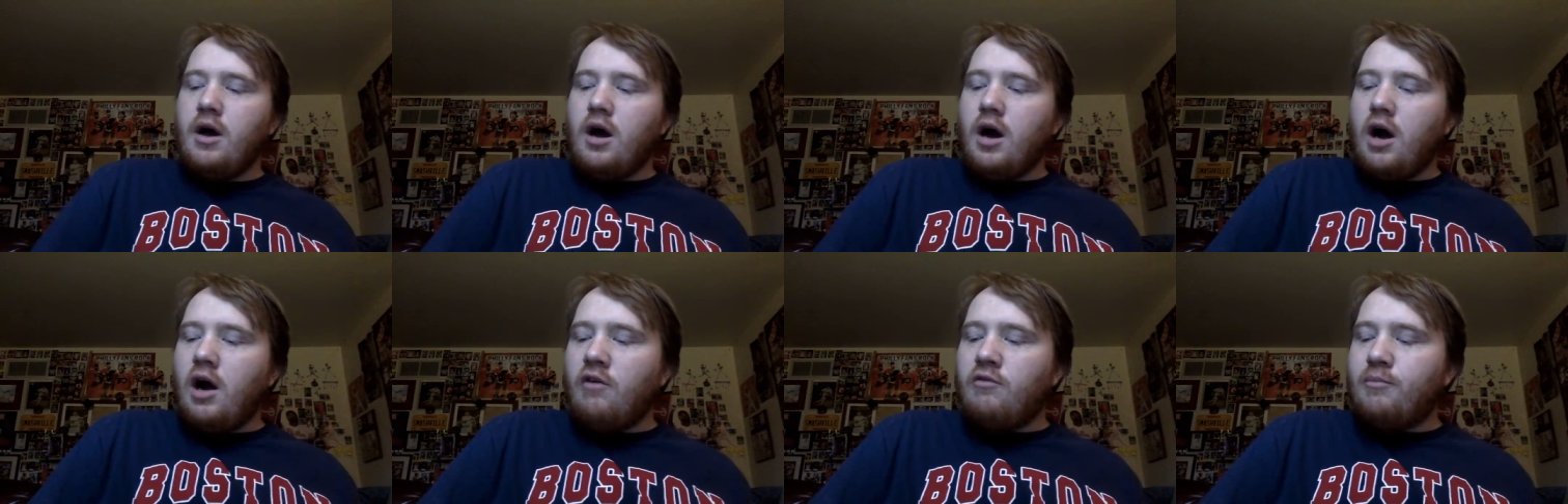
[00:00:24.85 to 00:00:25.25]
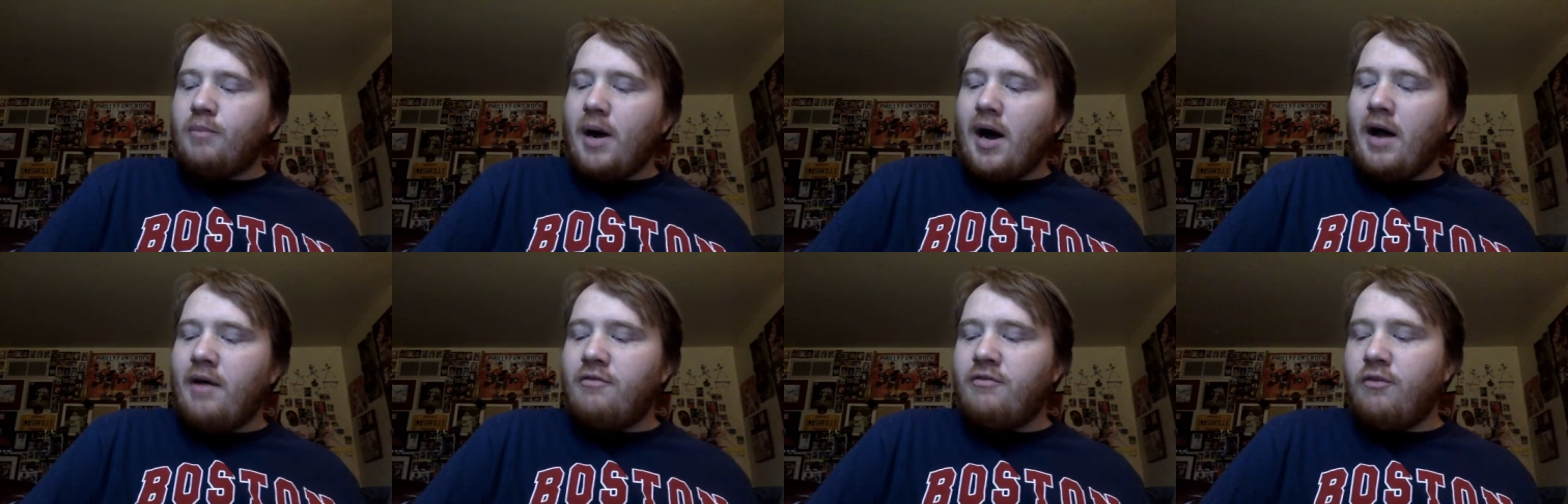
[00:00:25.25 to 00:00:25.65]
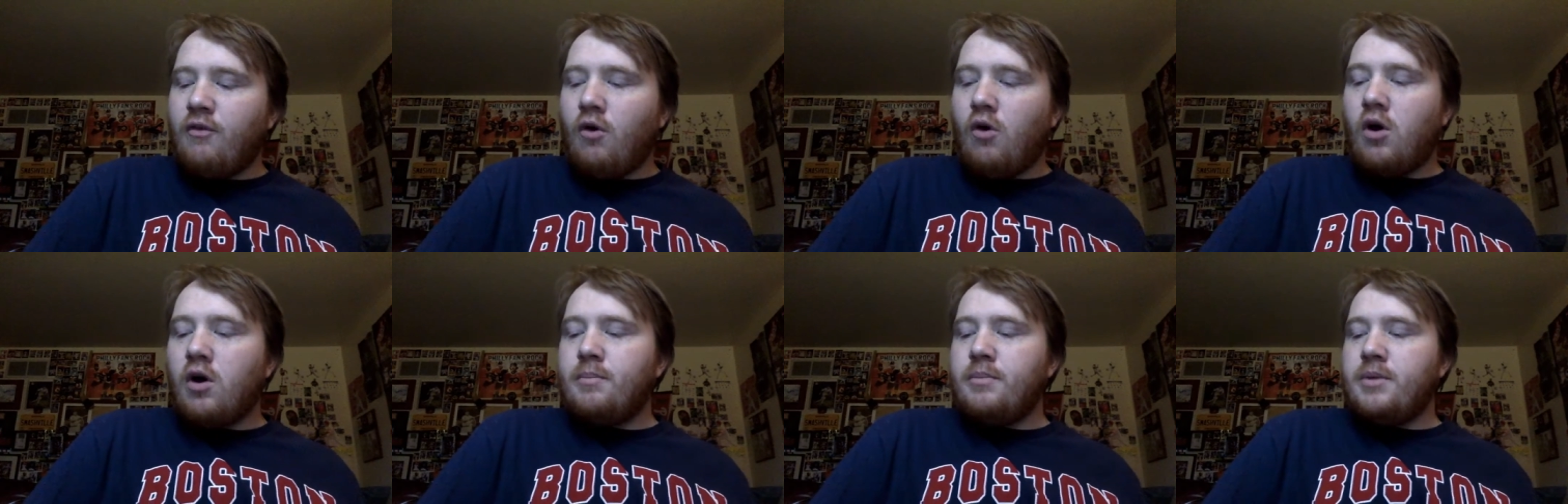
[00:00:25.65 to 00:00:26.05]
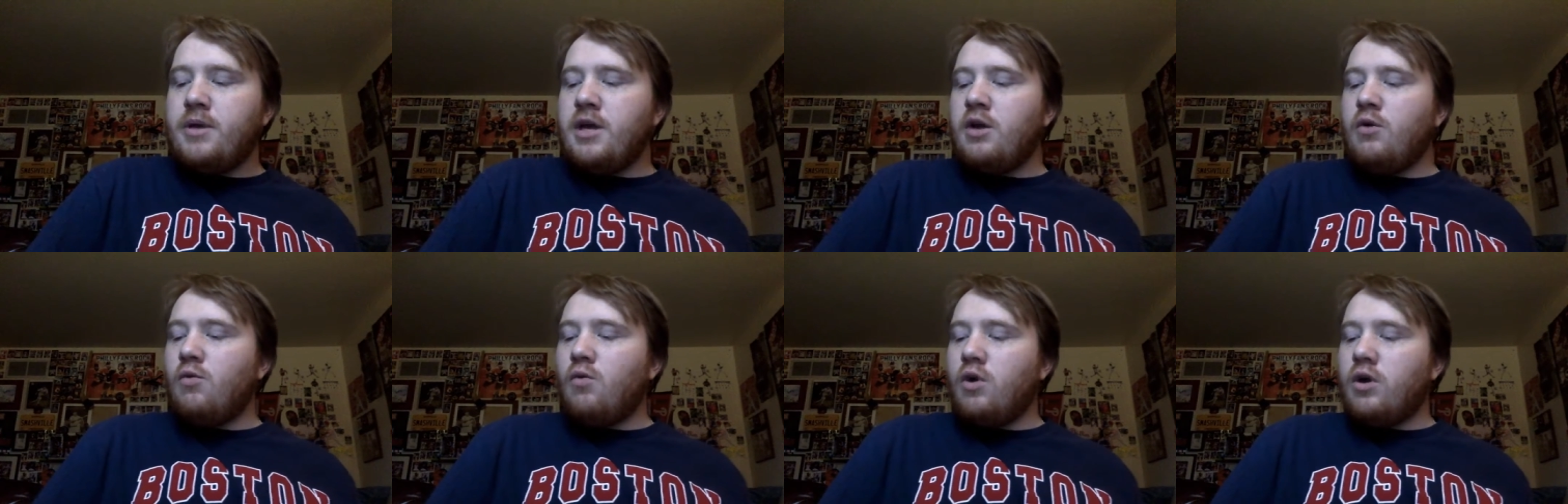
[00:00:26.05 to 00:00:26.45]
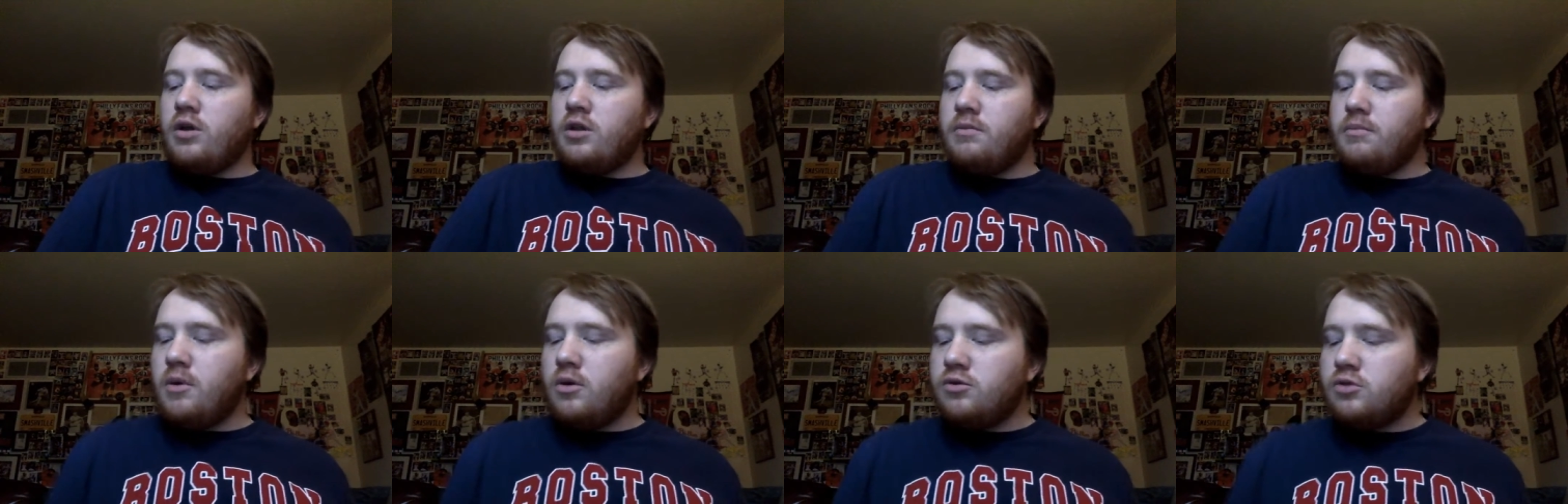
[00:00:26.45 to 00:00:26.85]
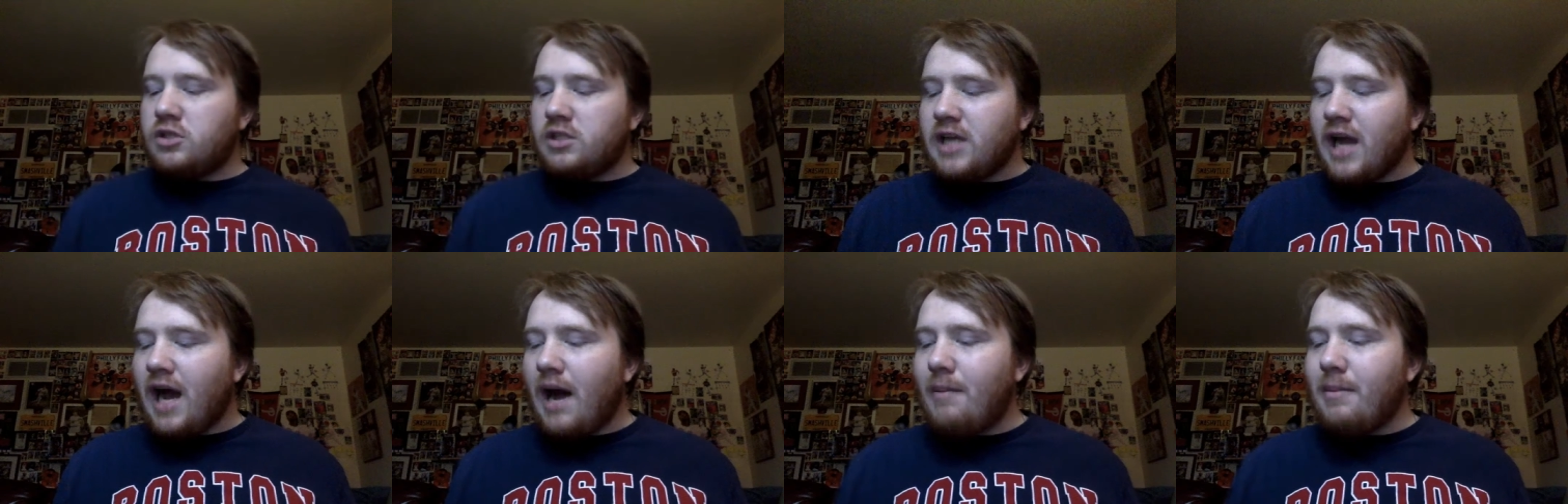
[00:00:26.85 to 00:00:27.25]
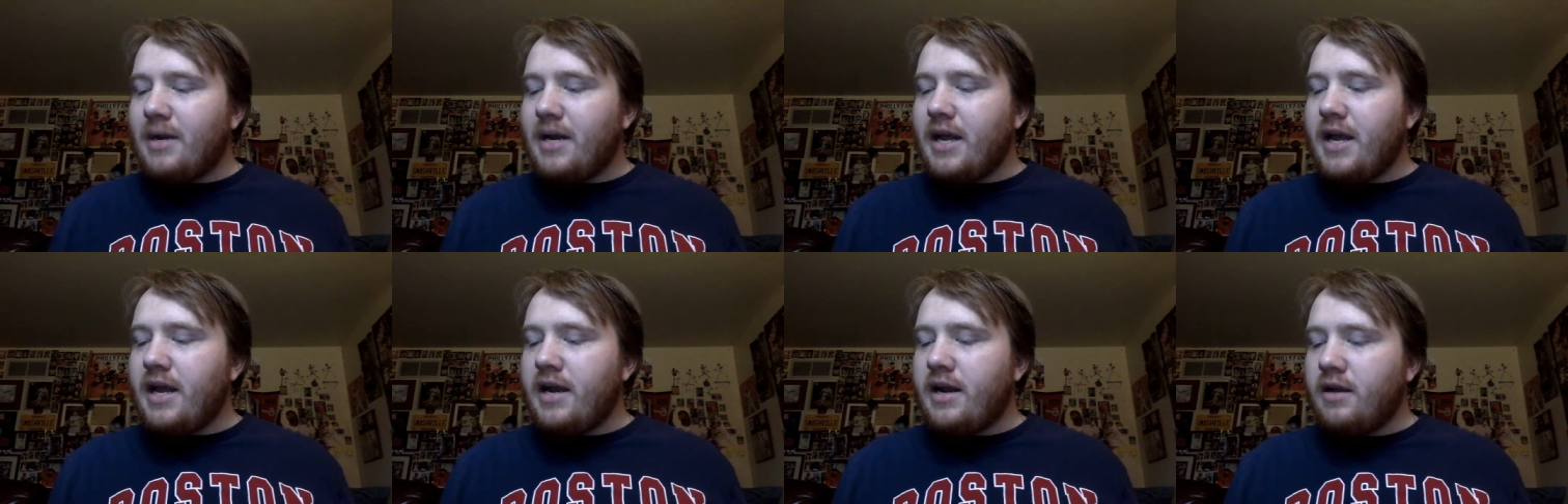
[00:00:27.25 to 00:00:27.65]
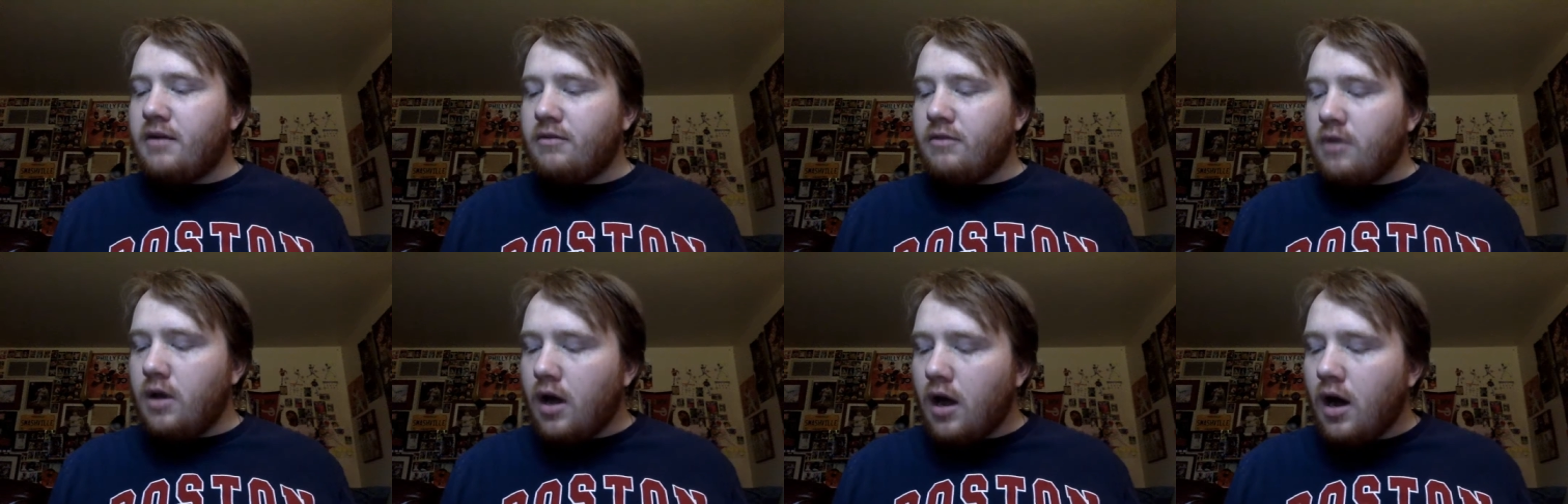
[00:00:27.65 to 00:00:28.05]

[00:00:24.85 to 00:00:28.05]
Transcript: of by far being one of the most dominating.